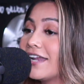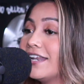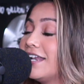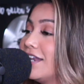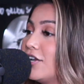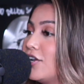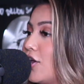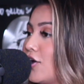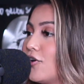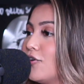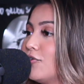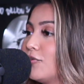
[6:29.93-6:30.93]
we didn't
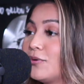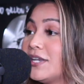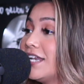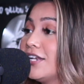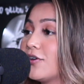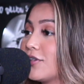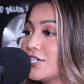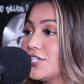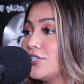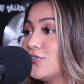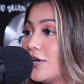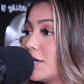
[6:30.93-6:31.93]
know
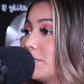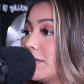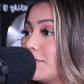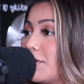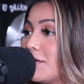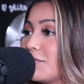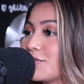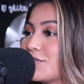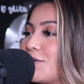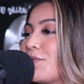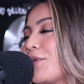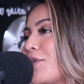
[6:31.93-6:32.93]
that she knew how to play
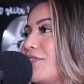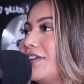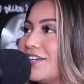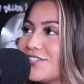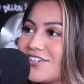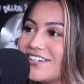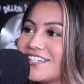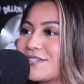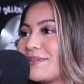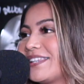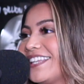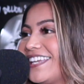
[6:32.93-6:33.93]
marbles. So we're over here trying to
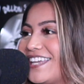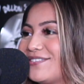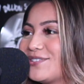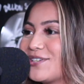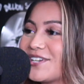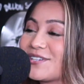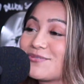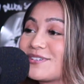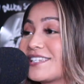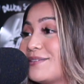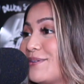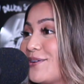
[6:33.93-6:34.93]
explain the game to her because
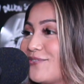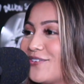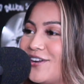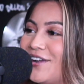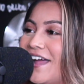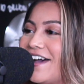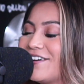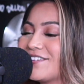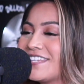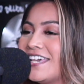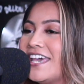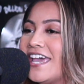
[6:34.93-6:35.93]
we're sleeping over her
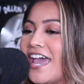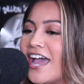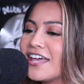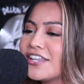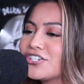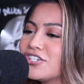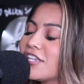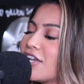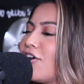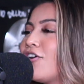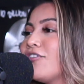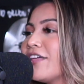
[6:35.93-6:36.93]
house. And then she's
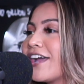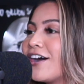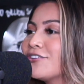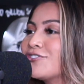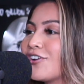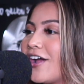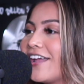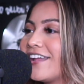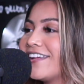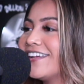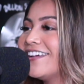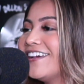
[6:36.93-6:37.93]
like, oh, like, I'll try
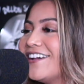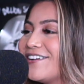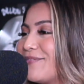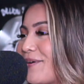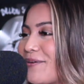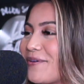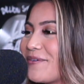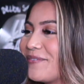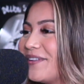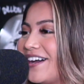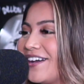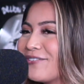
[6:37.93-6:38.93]
it,
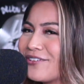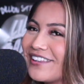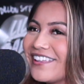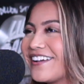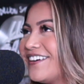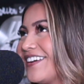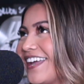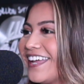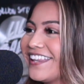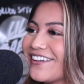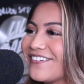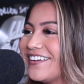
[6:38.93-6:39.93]
blah, blah, blah. And we're like,
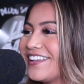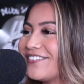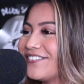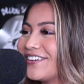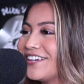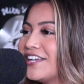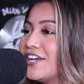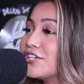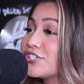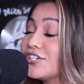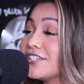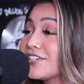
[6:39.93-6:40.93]
okay, like, whatever.
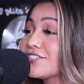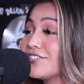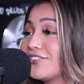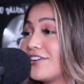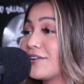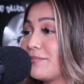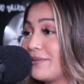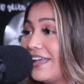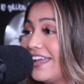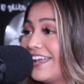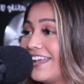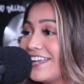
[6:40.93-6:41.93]
Turns out she knew how to
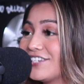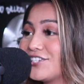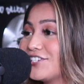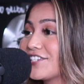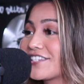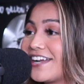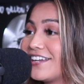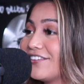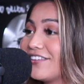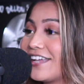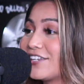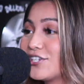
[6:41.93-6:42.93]
play, and she just
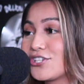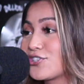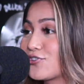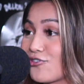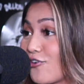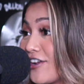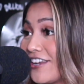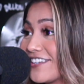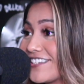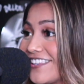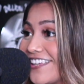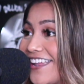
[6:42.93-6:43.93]
kind of, like, destroyed
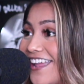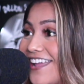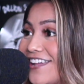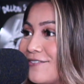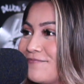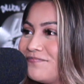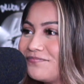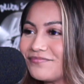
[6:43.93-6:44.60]
us in the game.